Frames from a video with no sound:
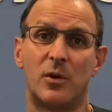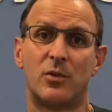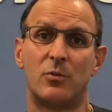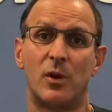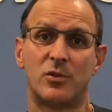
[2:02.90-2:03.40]

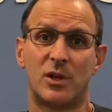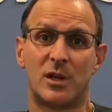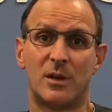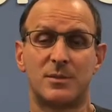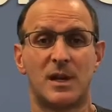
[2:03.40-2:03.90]
well
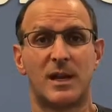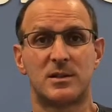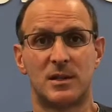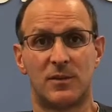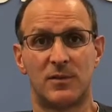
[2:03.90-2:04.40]
checkups and sick
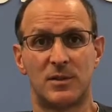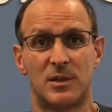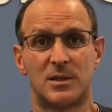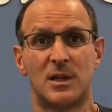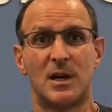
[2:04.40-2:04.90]
visits
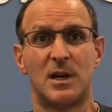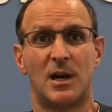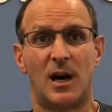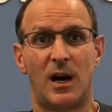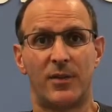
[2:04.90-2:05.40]

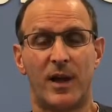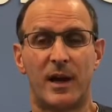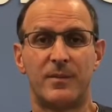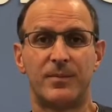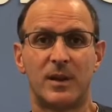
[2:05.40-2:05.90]
online.
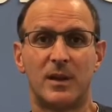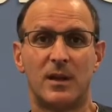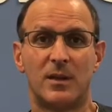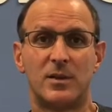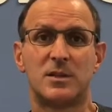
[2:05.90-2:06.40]

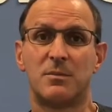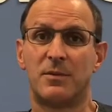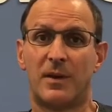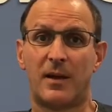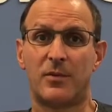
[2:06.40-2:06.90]
This can be
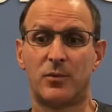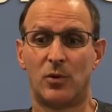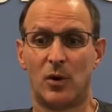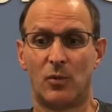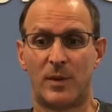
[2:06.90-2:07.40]
found through our
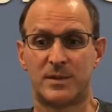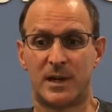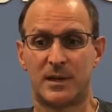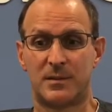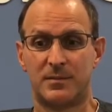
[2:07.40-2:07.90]
website.
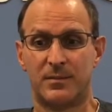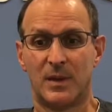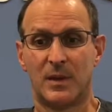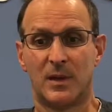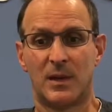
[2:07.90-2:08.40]

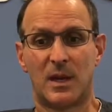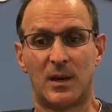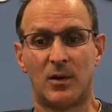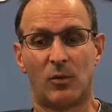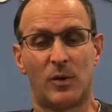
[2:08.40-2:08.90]
Again, our
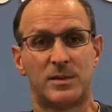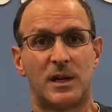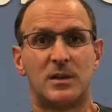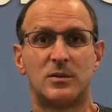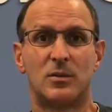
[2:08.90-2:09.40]
website is
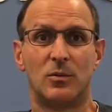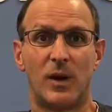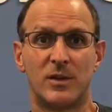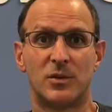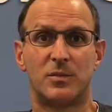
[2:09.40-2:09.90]

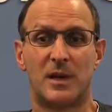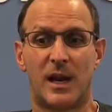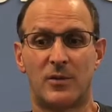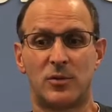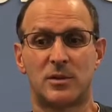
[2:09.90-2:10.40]

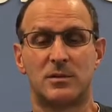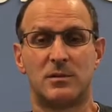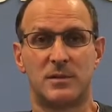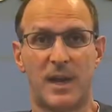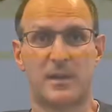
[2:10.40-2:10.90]

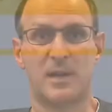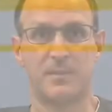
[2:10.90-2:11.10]
roswellpediatrics.com.